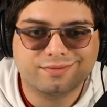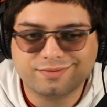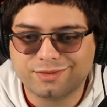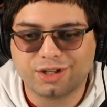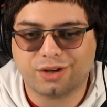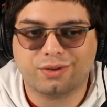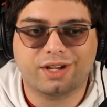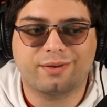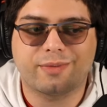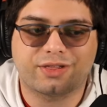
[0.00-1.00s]
you know,
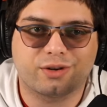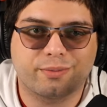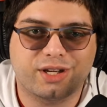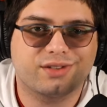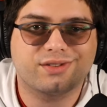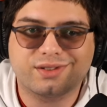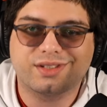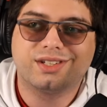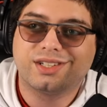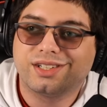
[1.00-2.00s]
they met their means,
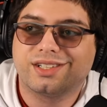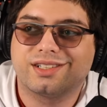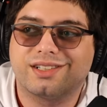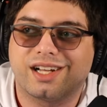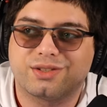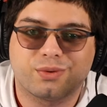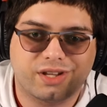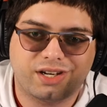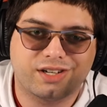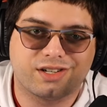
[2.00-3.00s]
got to where they
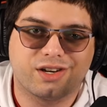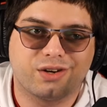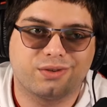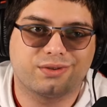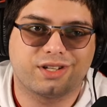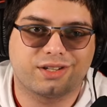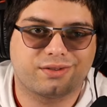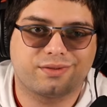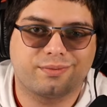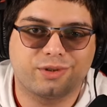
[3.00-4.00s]
needed to go, and then
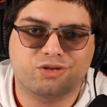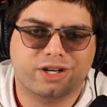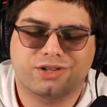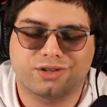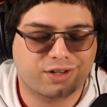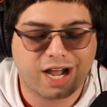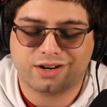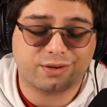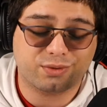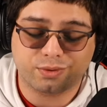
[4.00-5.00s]
betrayed each other. Ah,
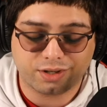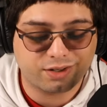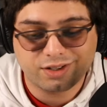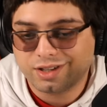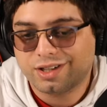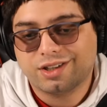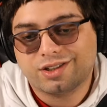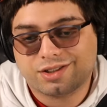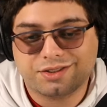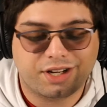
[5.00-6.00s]
that was weird.
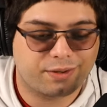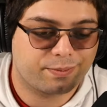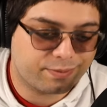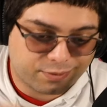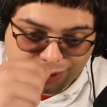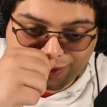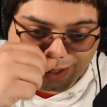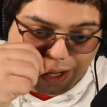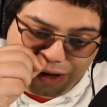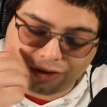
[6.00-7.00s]
She's dumb.
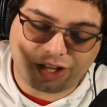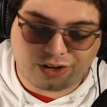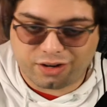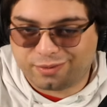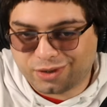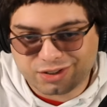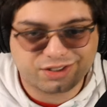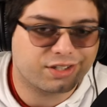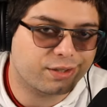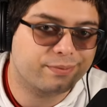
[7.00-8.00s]
I don't like her anymore. She's
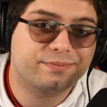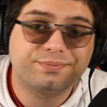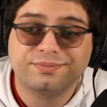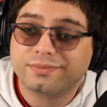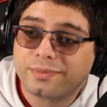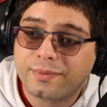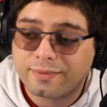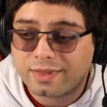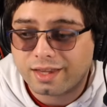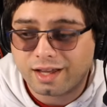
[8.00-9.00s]
dumb.
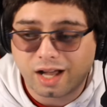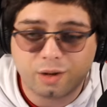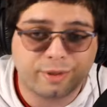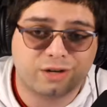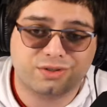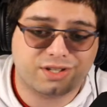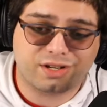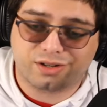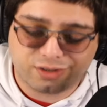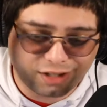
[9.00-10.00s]
I hope I don't see
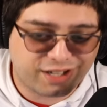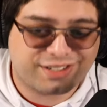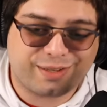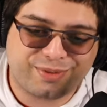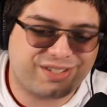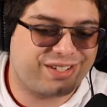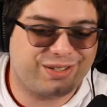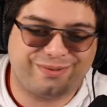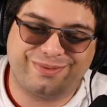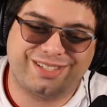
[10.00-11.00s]
her in the next
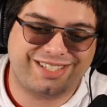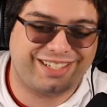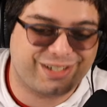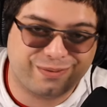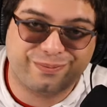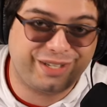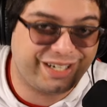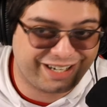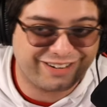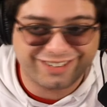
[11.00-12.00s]
episode, but she gonna
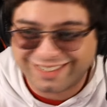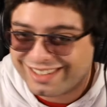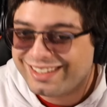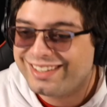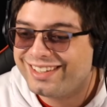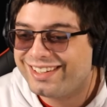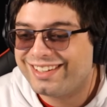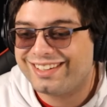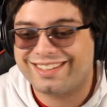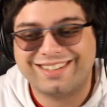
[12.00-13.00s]

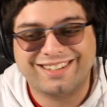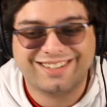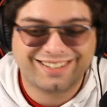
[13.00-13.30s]
beat her.